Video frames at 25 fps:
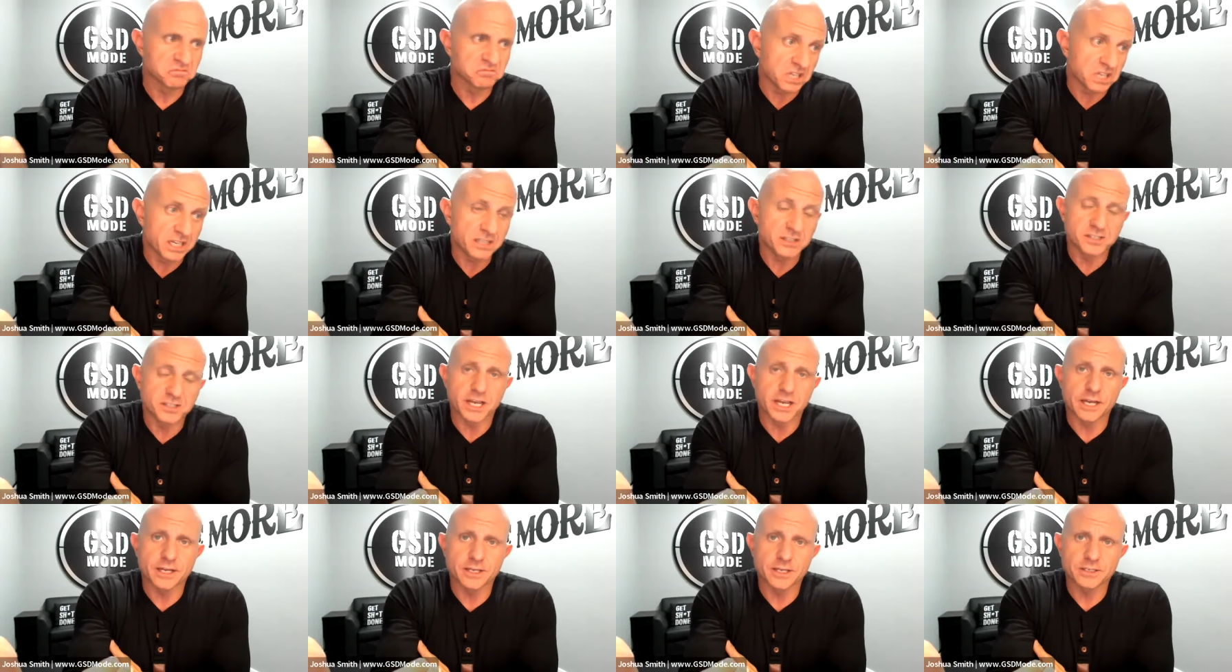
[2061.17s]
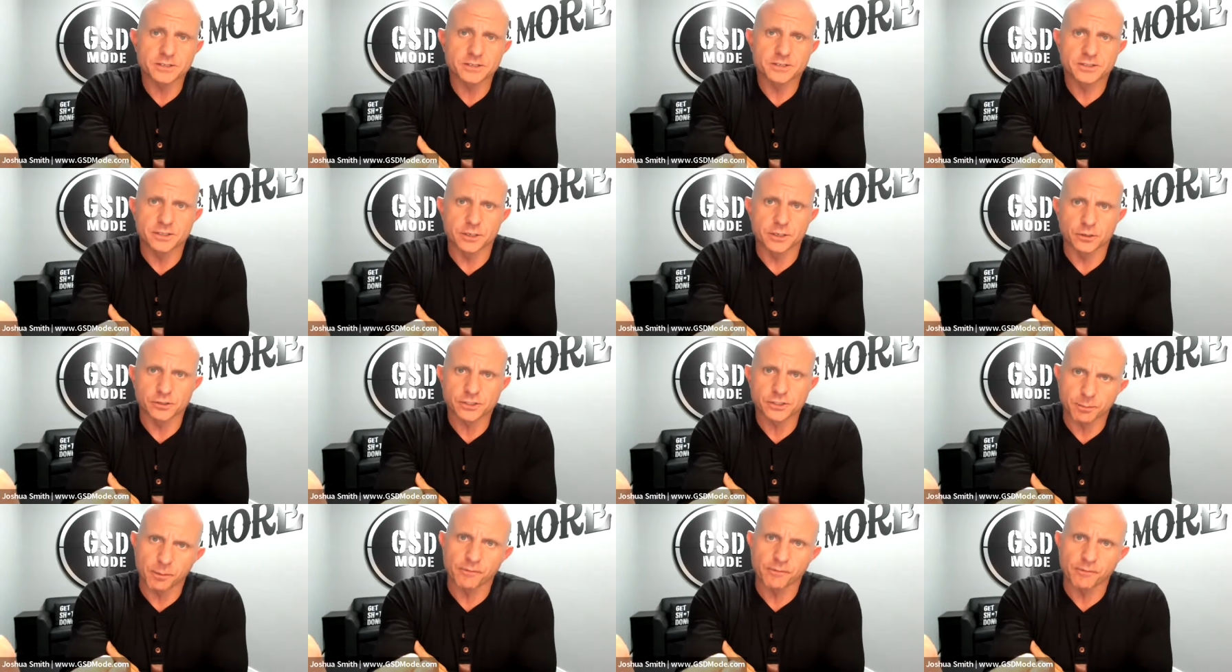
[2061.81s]
is is you know
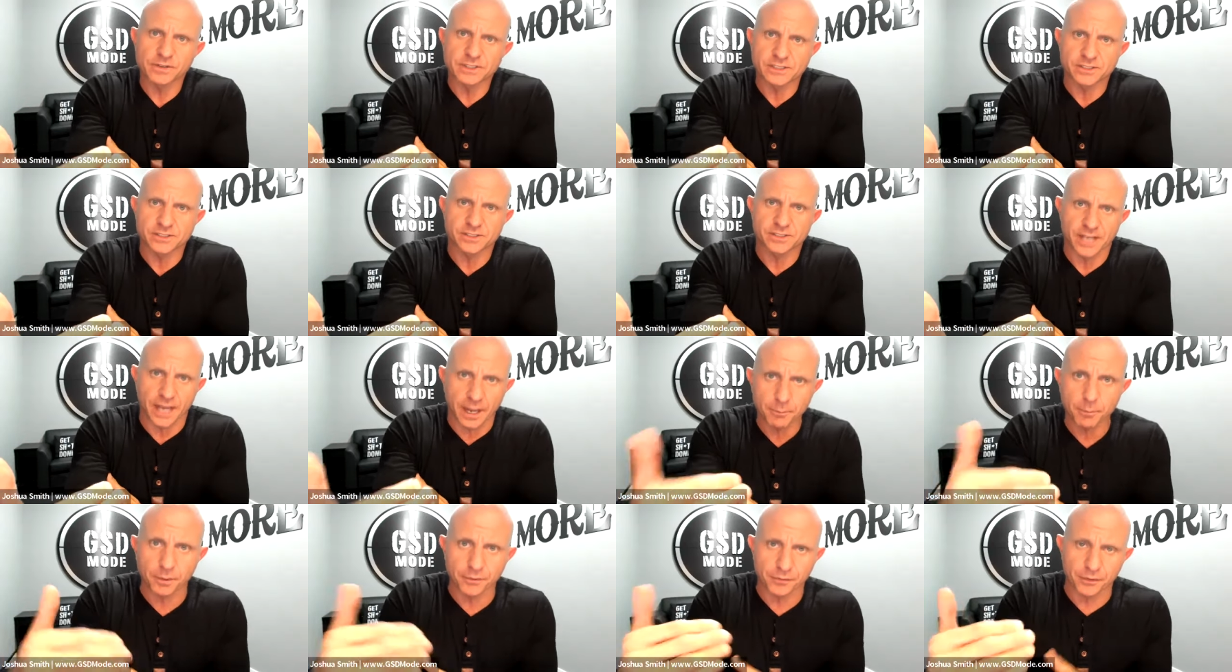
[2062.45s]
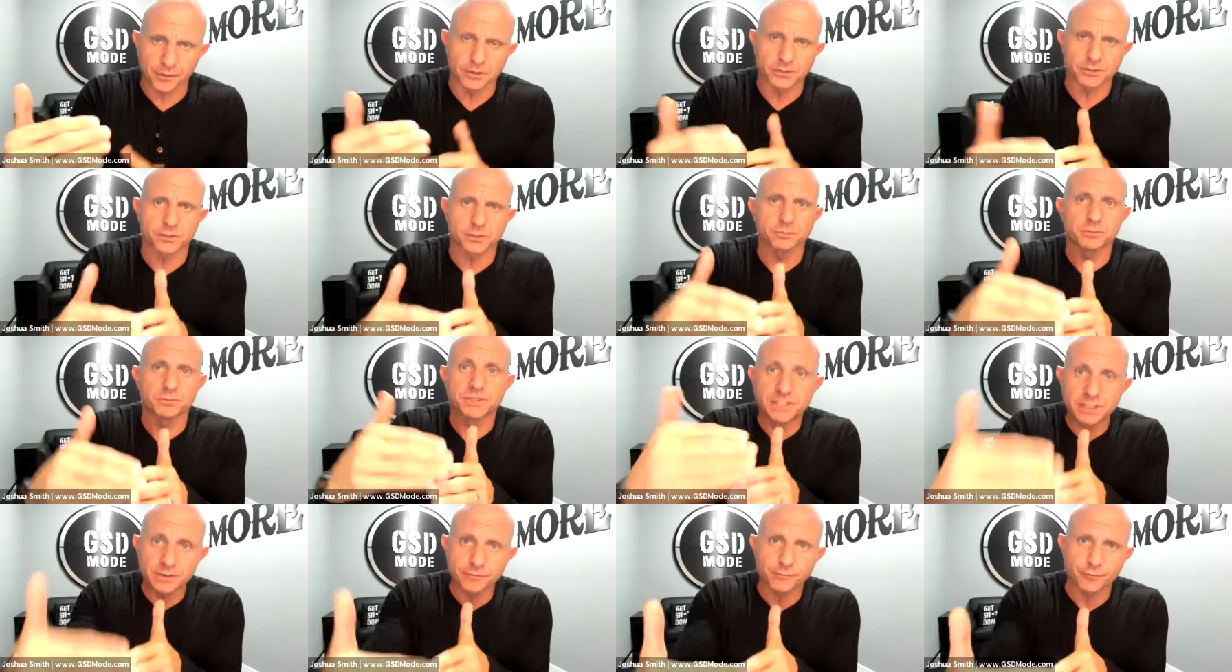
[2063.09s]
some of it's the same, but there are
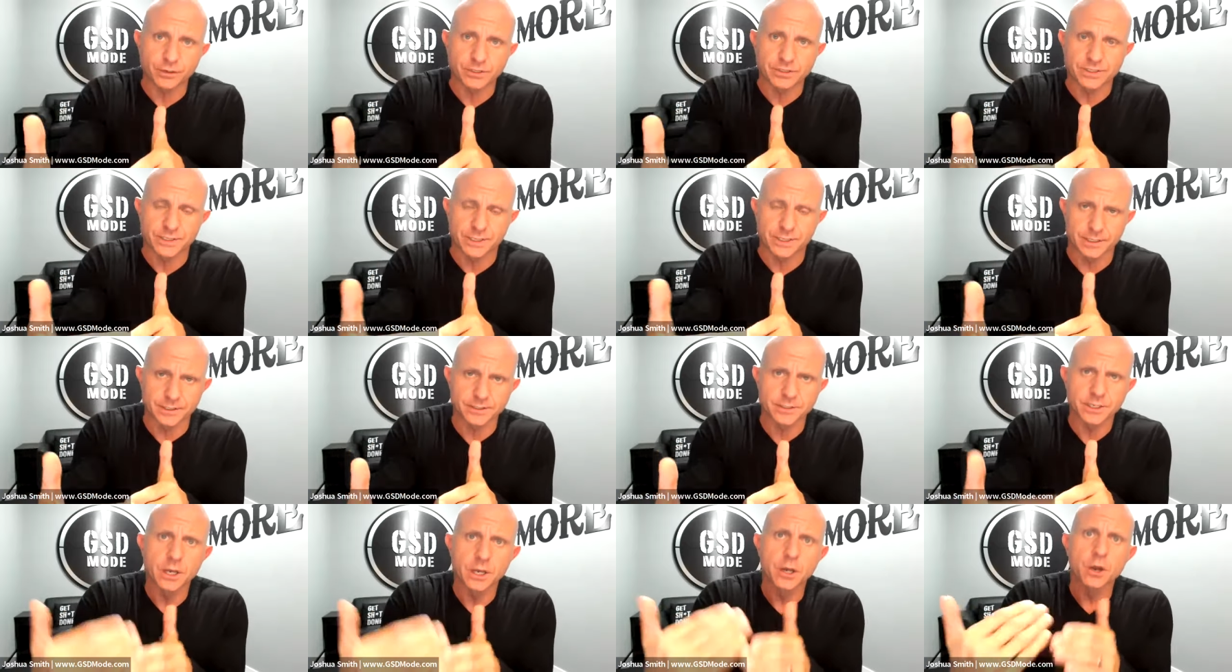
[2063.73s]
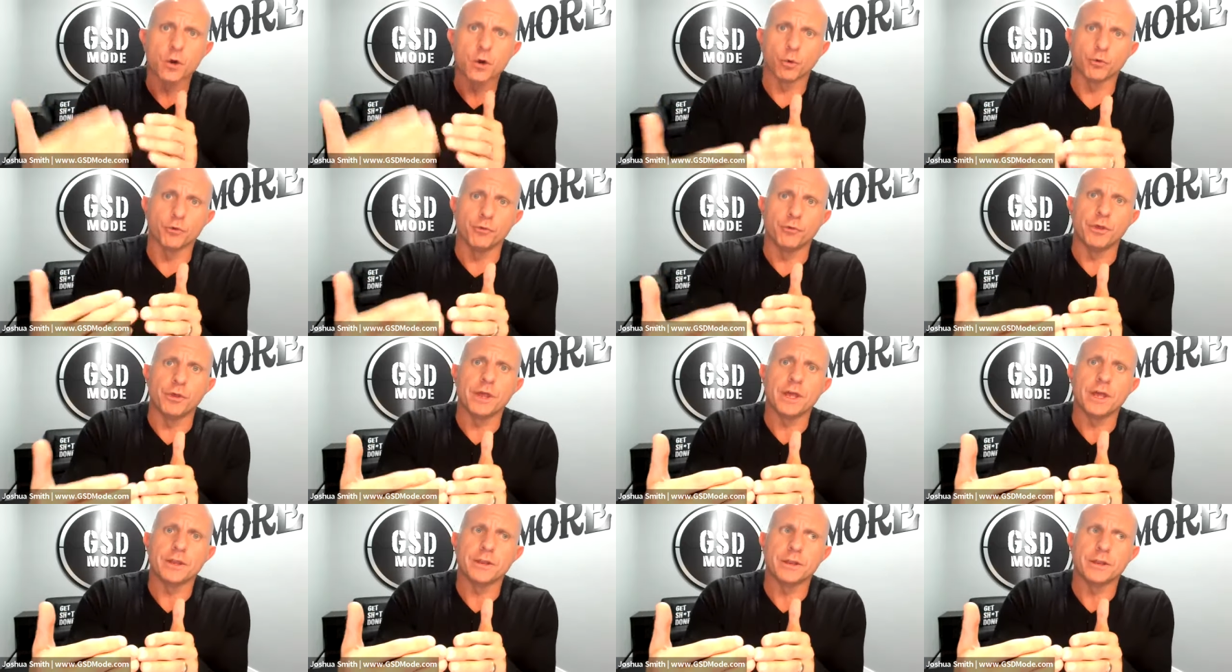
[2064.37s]
some differences
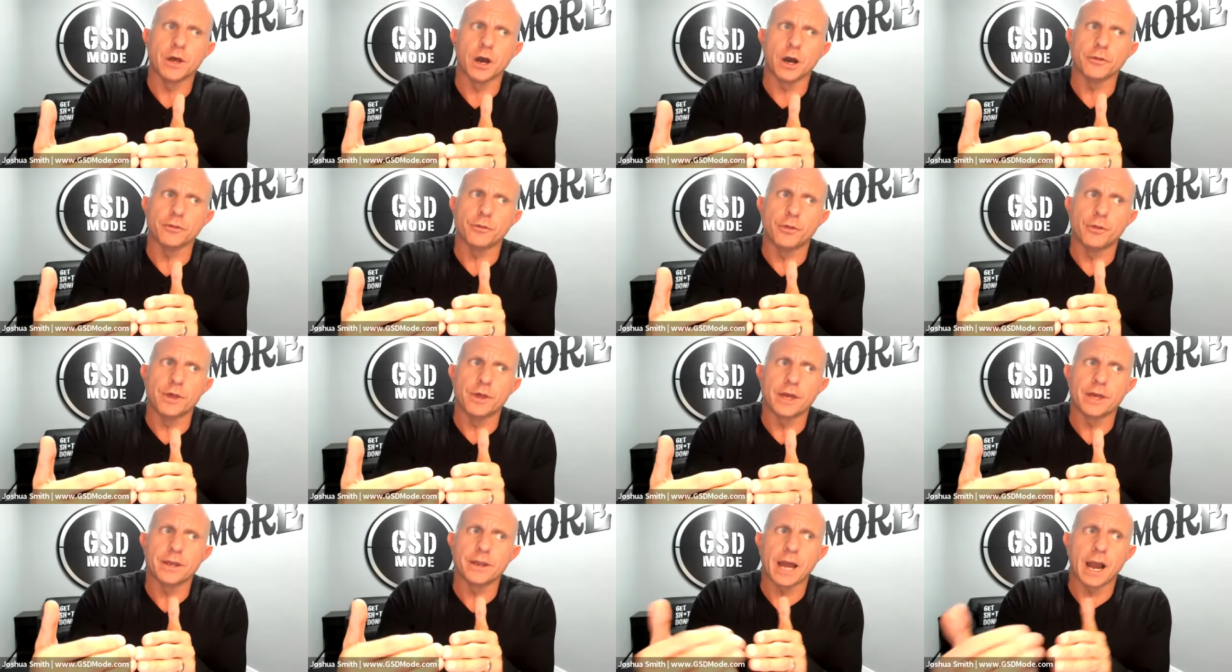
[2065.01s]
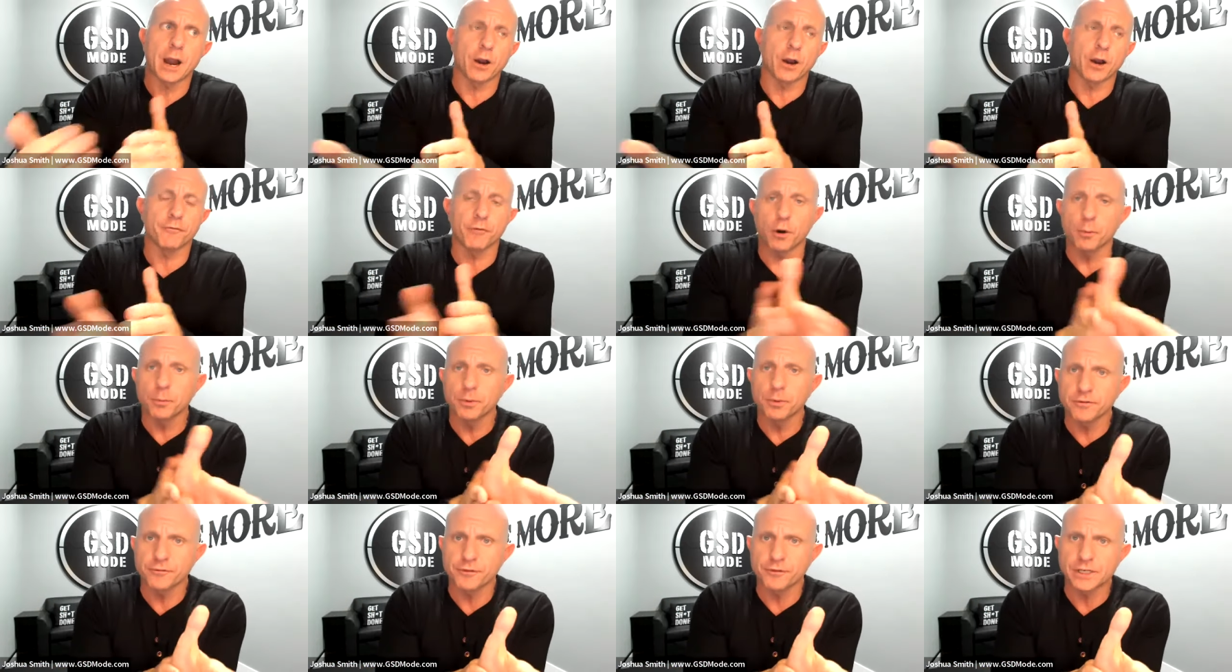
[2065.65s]
than than how I follow
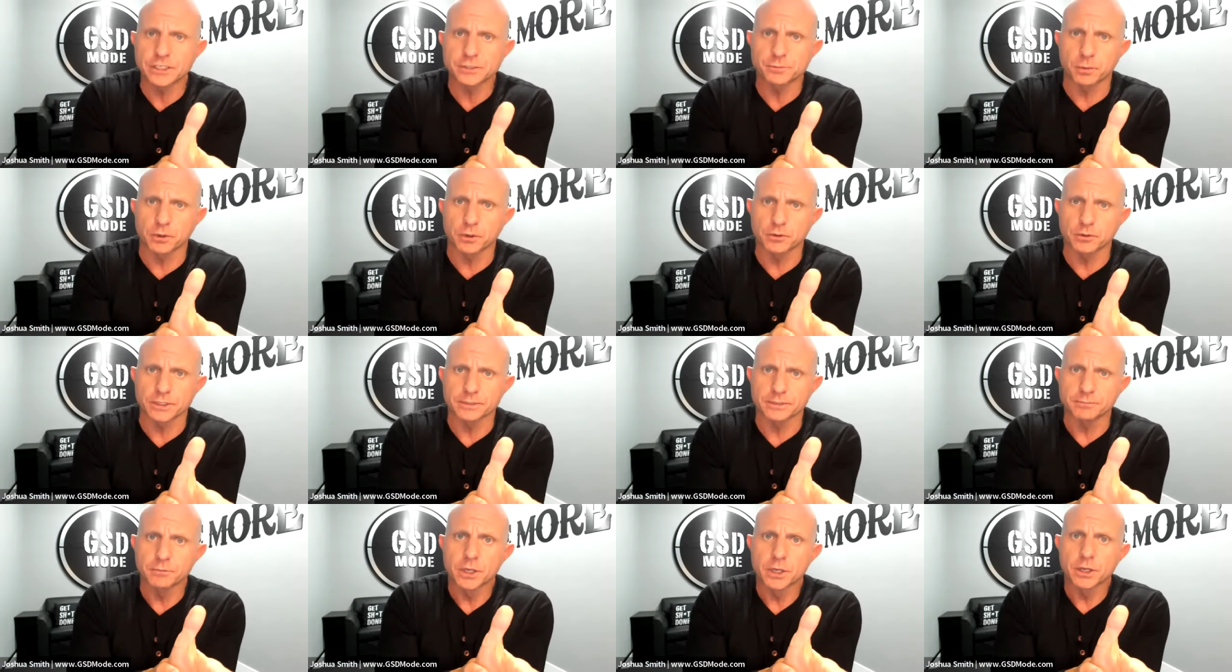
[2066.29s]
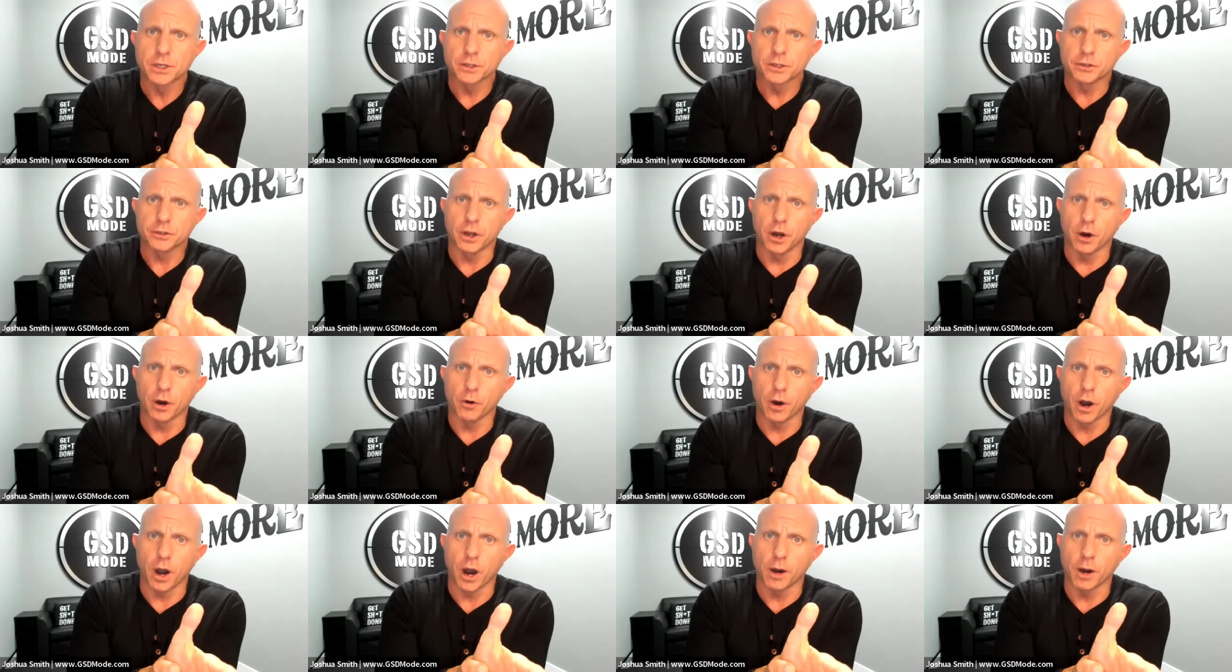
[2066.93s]
up with a Facebook lead. You
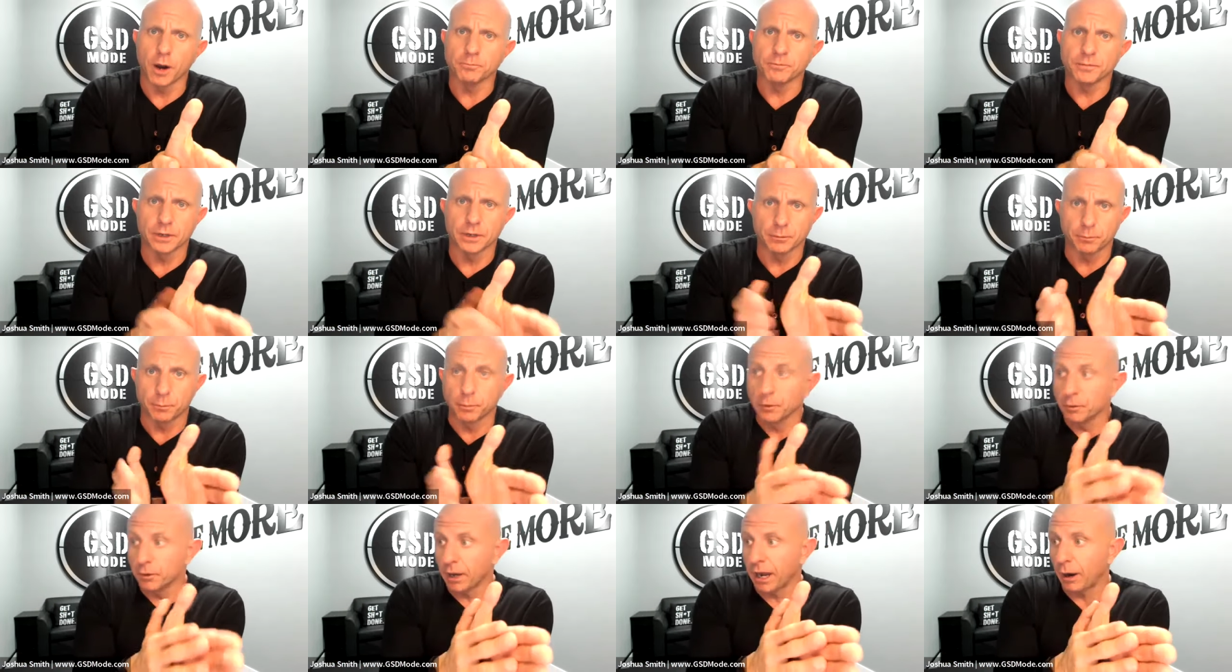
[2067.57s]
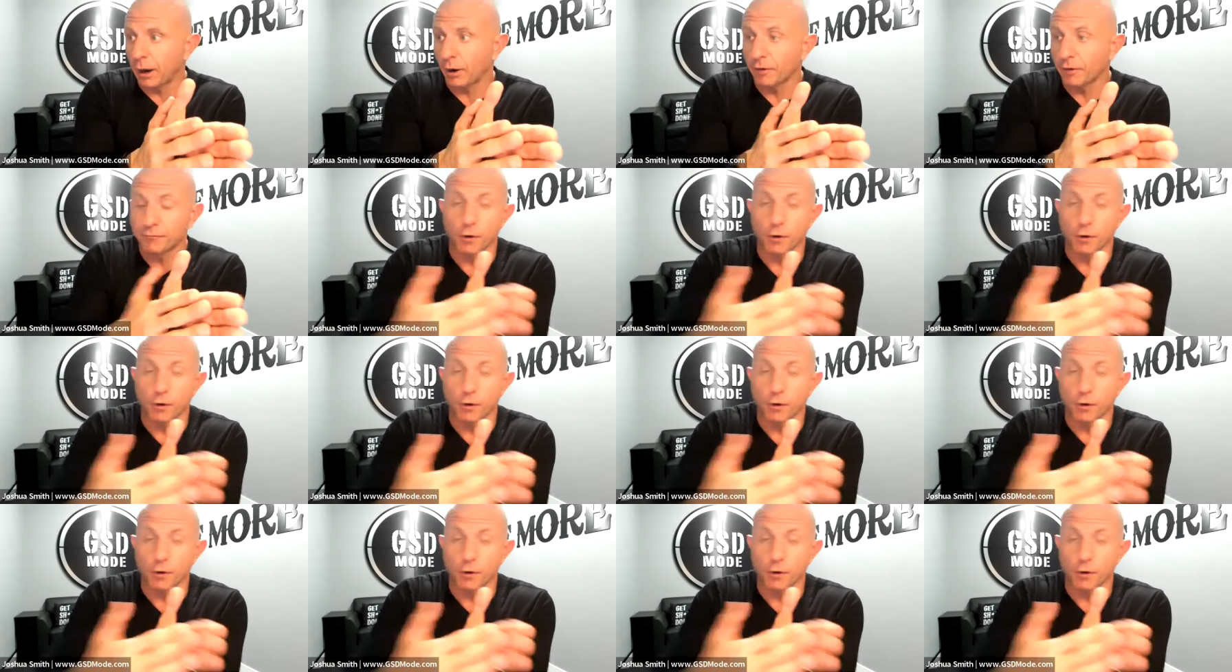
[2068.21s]
know, um, how I